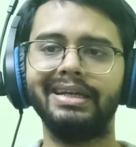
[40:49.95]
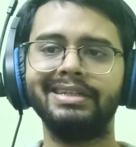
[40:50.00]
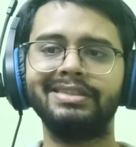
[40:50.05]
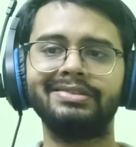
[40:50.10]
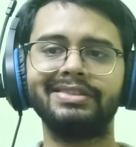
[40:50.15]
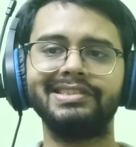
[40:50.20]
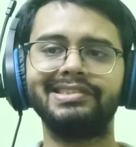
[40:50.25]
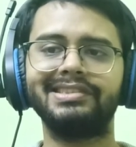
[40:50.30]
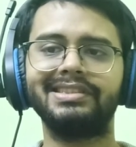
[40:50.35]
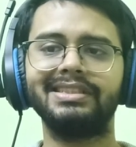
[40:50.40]

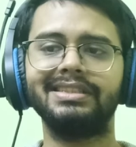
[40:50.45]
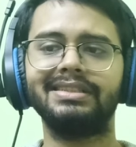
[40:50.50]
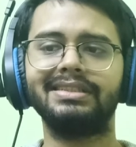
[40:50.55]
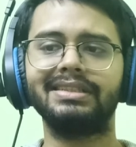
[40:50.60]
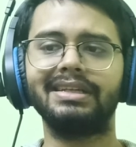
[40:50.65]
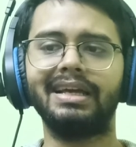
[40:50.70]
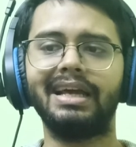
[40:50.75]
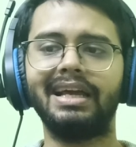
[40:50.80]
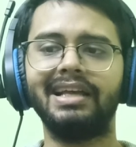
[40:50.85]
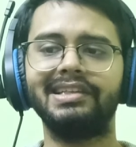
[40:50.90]

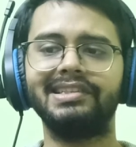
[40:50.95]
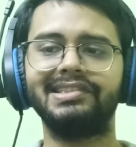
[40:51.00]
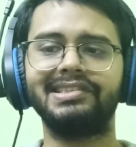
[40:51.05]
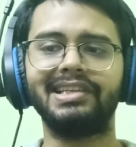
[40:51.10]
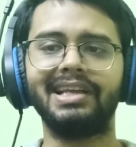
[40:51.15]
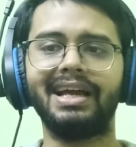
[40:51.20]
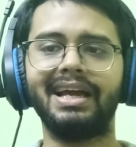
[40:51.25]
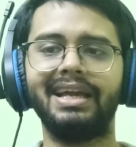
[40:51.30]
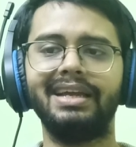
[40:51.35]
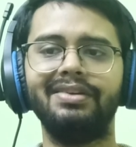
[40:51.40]
interested,
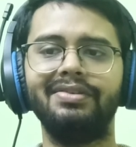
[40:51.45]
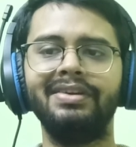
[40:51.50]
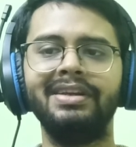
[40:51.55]
as I